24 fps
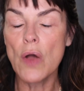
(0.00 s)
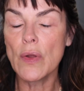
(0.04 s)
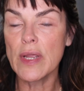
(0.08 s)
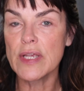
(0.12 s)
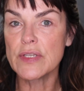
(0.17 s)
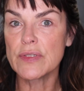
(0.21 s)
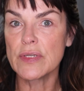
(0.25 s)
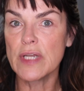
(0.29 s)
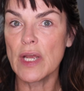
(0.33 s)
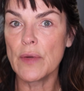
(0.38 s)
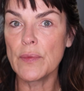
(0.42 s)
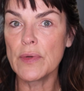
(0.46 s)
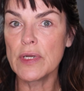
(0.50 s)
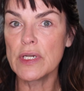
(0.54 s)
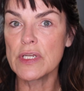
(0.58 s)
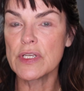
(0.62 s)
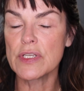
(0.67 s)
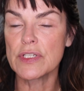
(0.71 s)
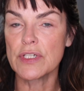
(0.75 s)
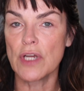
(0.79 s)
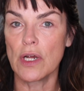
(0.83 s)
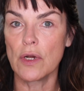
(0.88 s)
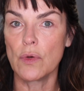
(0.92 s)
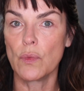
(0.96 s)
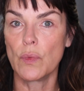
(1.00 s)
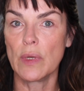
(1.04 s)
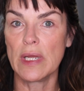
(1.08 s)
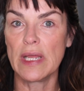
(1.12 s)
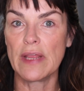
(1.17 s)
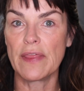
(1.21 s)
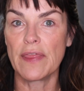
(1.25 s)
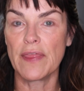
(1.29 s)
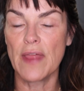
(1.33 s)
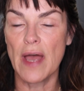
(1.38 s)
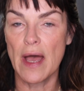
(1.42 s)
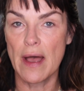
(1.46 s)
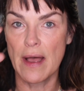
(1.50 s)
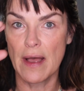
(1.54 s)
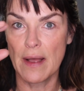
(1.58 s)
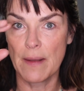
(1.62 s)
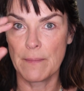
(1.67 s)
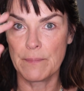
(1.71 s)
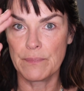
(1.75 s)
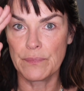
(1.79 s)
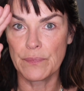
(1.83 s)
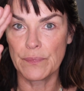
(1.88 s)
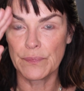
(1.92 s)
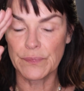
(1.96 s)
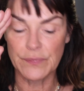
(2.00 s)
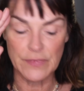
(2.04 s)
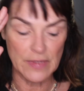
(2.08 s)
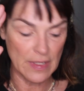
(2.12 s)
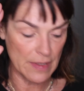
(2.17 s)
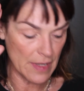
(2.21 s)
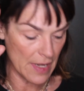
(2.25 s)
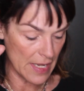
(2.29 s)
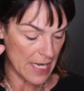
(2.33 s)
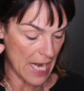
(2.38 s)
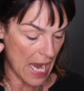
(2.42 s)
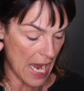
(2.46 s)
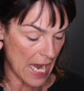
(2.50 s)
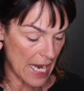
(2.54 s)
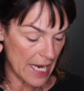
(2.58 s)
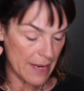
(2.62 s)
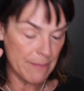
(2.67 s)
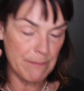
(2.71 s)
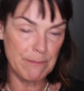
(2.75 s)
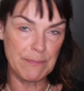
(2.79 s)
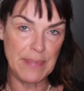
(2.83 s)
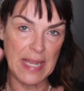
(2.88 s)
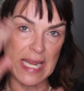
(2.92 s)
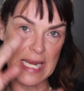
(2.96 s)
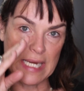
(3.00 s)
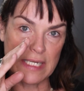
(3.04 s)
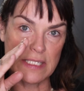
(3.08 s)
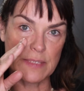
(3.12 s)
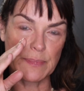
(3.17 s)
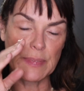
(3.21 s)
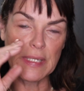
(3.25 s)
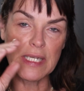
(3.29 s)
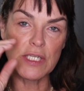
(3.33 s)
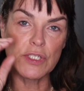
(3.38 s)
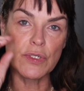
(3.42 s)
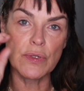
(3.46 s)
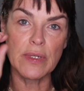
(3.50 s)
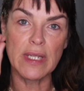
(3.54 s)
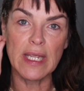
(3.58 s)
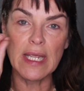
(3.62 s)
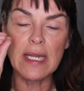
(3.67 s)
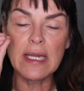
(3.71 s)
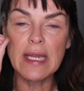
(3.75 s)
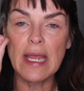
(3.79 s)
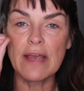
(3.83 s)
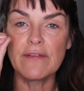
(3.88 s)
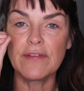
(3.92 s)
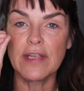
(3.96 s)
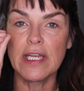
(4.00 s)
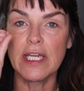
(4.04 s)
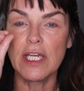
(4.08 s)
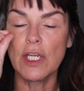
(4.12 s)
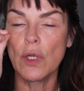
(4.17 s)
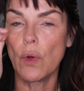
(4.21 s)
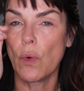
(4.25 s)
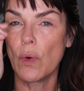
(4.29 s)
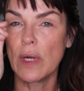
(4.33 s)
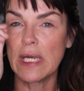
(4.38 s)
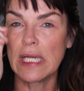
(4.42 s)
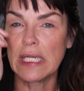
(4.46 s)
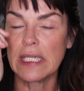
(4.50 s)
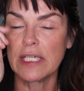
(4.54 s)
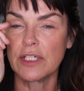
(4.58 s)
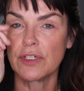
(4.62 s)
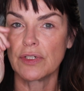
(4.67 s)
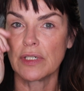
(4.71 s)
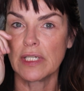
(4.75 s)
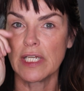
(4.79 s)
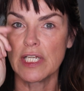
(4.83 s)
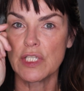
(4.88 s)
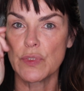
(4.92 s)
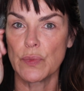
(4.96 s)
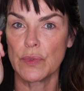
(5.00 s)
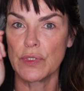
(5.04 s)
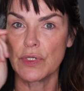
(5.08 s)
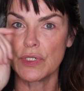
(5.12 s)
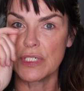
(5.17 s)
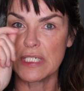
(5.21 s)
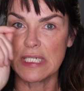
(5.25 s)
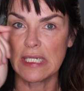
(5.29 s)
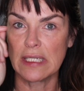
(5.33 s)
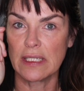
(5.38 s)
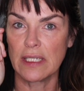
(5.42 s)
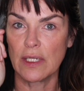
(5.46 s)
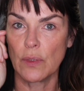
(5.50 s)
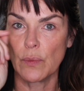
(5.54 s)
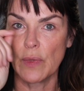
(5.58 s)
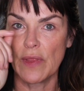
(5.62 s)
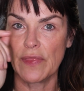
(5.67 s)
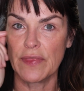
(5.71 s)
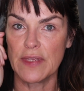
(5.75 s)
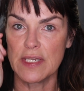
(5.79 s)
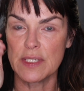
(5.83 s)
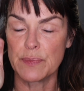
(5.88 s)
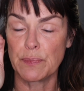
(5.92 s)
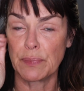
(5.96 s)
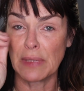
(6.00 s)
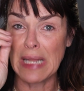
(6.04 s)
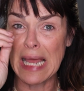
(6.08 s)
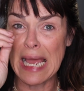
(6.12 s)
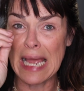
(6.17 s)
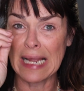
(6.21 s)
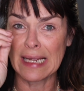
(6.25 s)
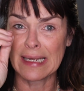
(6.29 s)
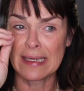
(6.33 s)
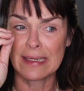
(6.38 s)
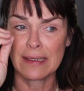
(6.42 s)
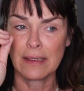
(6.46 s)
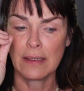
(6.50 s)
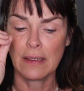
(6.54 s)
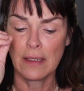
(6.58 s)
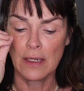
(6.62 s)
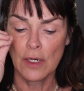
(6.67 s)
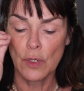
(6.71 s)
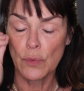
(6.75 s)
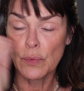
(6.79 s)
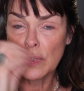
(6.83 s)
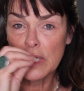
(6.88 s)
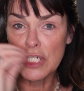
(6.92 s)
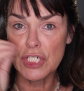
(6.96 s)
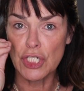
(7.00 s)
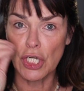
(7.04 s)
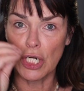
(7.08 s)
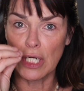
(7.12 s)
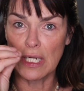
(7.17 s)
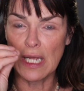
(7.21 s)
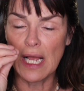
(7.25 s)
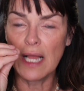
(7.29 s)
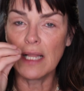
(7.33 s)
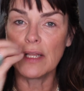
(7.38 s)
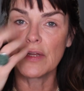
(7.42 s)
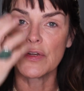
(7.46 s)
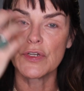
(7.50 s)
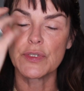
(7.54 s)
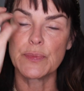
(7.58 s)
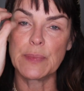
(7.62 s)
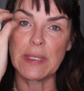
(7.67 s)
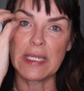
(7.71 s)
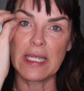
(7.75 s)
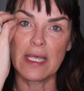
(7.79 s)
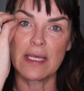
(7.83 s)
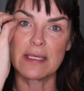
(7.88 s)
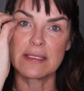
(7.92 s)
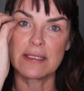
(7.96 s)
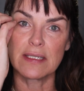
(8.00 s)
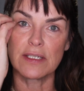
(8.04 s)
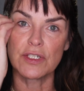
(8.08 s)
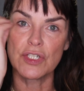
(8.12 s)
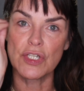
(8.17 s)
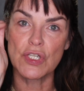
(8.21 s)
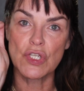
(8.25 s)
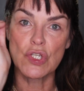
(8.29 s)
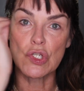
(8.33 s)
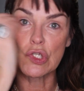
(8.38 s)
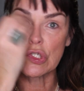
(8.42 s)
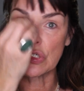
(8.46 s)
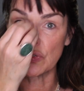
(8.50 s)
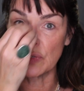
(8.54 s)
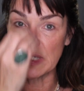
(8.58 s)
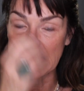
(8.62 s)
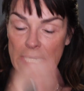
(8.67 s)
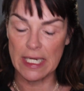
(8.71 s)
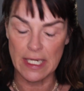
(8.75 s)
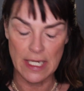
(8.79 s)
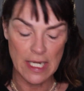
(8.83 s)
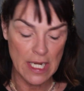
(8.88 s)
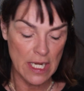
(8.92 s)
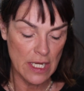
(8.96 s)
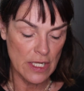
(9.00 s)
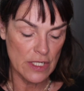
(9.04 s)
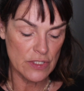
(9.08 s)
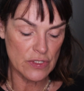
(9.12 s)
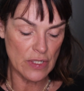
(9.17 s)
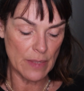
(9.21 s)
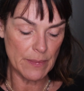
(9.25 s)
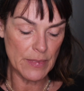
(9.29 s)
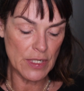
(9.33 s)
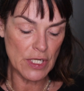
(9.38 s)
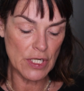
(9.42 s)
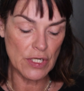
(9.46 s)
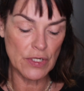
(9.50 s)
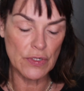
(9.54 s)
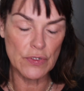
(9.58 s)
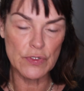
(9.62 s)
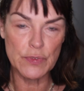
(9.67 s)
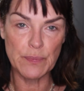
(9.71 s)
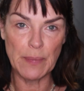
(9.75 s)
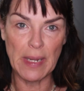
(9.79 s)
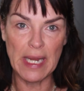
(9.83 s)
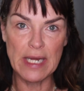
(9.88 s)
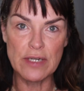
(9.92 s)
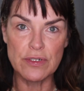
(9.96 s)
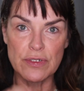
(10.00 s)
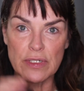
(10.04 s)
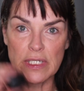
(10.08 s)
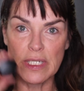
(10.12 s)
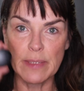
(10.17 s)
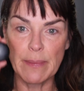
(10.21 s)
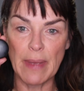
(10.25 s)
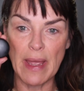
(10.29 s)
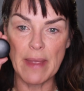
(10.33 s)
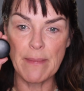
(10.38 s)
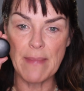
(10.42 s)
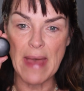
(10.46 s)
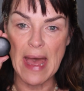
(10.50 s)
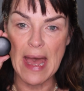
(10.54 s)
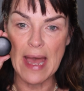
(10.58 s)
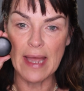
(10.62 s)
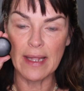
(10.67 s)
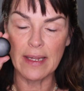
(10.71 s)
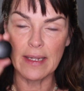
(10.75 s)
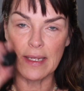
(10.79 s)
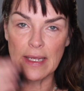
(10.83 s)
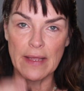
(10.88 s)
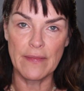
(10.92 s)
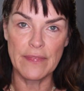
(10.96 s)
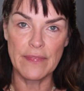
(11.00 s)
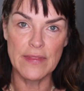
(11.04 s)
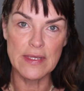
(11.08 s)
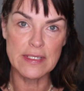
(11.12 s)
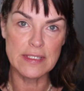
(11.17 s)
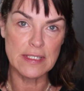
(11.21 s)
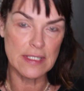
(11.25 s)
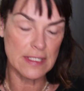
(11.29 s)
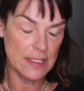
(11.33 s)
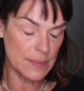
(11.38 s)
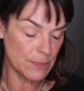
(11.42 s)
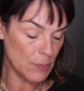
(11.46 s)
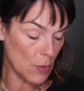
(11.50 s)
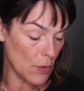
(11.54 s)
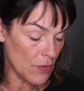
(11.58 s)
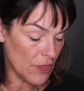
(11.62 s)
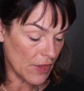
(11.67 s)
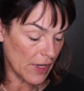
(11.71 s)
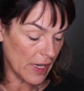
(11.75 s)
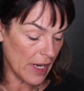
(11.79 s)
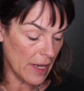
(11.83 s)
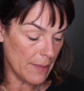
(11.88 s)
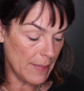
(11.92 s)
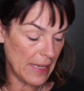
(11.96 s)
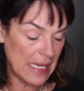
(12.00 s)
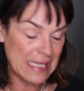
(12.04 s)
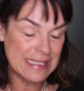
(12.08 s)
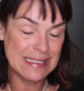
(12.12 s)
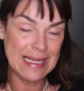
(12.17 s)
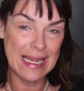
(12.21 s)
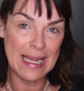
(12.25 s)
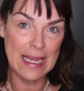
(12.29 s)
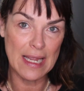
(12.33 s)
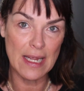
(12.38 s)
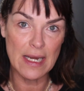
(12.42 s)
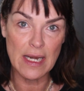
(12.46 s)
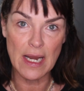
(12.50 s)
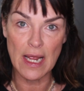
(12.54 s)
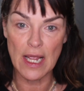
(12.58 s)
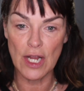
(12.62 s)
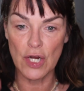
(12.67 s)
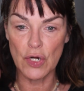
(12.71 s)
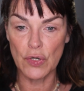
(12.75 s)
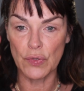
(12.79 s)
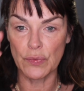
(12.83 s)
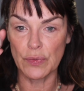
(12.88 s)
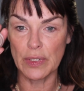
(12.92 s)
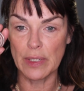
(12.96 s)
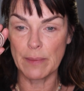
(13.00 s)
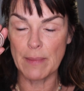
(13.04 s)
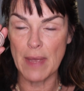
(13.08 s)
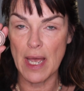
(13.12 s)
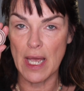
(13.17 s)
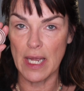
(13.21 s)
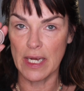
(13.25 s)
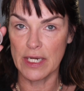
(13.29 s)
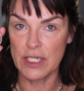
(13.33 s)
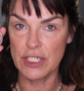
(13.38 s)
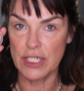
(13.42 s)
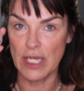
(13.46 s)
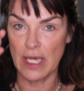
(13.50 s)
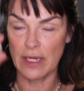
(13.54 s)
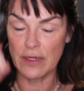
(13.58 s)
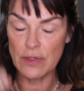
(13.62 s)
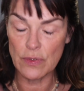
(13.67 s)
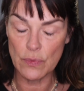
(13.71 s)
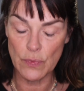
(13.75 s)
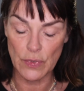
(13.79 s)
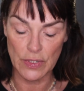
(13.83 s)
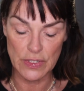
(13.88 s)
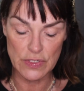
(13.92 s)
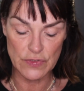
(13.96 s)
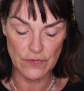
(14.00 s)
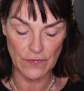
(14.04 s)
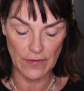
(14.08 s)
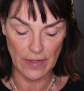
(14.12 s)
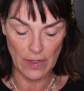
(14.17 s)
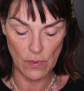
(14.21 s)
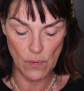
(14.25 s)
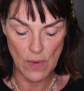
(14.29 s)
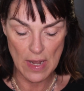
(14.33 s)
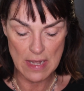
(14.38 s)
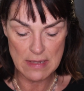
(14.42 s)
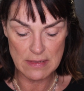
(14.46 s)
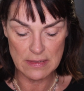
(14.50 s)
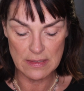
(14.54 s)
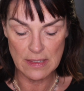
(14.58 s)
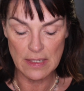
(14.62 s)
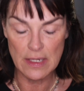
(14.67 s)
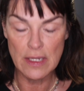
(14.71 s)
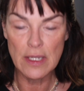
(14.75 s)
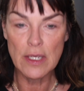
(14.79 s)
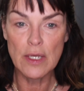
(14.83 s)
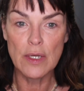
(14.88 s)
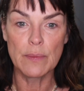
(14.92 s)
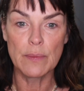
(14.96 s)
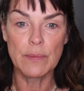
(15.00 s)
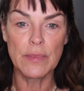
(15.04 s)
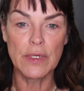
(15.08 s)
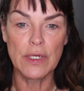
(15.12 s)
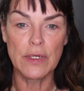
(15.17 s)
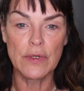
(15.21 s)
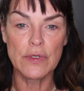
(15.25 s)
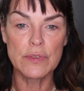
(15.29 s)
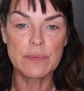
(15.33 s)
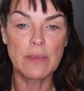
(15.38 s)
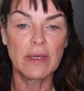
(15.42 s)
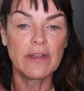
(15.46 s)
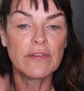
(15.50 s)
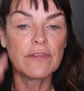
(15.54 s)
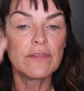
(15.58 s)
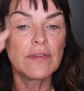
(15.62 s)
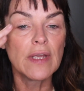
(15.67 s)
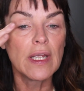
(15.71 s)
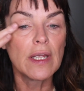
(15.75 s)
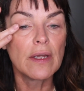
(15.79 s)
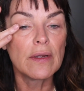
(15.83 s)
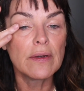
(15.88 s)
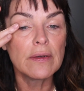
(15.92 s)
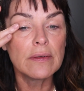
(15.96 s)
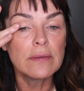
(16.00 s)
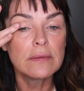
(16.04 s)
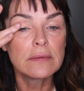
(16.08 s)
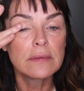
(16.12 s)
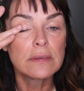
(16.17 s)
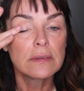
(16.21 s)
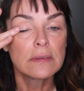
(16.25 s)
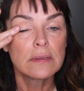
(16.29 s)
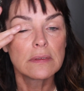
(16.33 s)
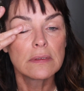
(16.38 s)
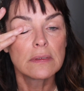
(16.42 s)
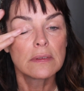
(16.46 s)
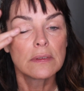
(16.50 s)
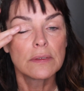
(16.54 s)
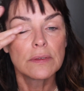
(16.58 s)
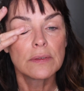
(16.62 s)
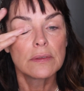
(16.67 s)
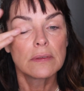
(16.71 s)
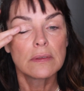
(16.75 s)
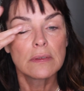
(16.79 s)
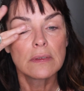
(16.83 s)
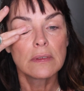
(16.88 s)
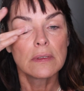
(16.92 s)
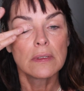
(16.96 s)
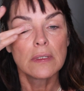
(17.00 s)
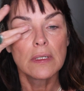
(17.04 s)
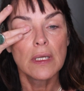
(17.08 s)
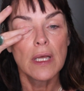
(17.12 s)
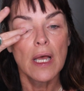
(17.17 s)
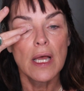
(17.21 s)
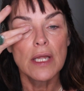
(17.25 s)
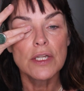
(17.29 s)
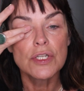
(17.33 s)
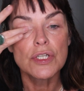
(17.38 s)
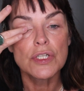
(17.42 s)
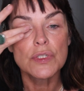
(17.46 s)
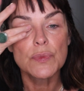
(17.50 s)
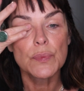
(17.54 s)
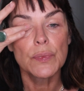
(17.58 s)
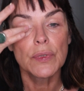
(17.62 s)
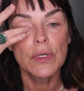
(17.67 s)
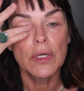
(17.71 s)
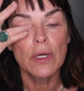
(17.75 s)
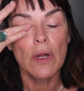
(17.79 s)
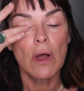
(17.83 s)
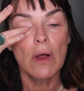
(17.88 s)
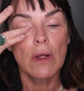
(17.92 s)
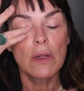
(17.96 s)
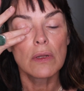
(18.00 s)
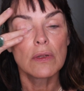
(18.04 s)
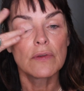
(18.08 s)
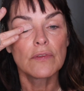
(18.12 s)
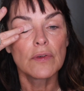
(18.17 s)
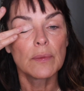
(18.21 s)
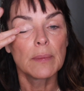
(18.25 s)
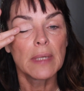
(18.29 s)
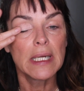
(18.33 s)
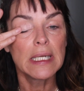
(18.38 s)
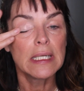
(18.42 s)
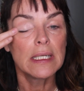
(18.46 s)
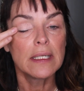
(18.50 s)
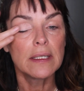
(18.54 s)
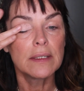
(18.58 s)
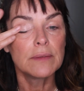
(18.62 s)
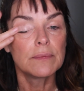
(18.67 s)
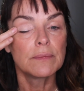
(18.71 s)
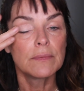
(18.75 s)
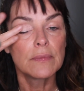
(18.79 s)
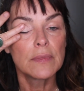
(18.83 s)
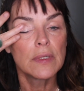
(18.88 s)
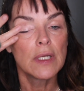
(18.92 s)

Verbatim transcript: Okay, so now we're going to start with um, an eye base because you can't have any oil in your lids when you're dealing with these black, really dark colors because they'll just streak. So I'm going to use Painterly by MAC, and this is both an eye base and a cream eyeshadow. Works very well. I'm going to use my finger and just put it all over my lid.